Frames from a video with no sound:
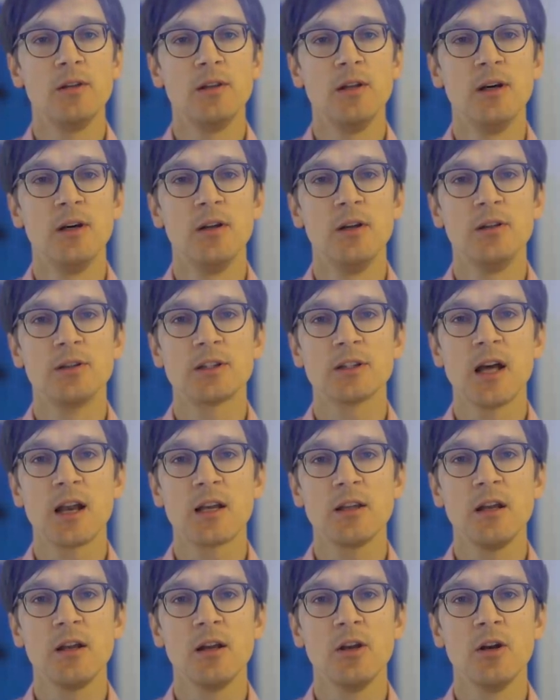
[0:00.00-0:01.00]
the
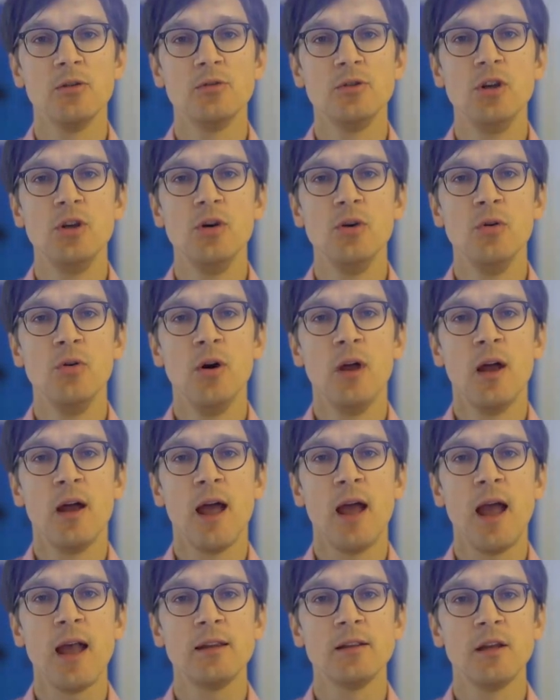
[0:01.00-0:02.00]
starting node u
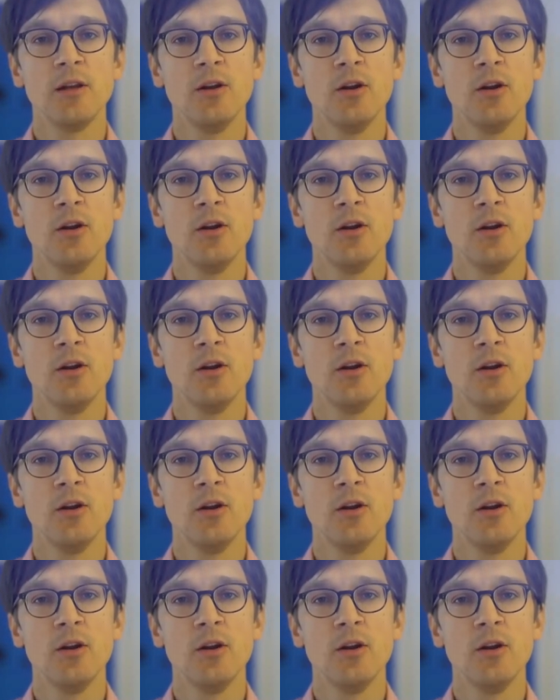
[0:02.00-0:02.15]
and the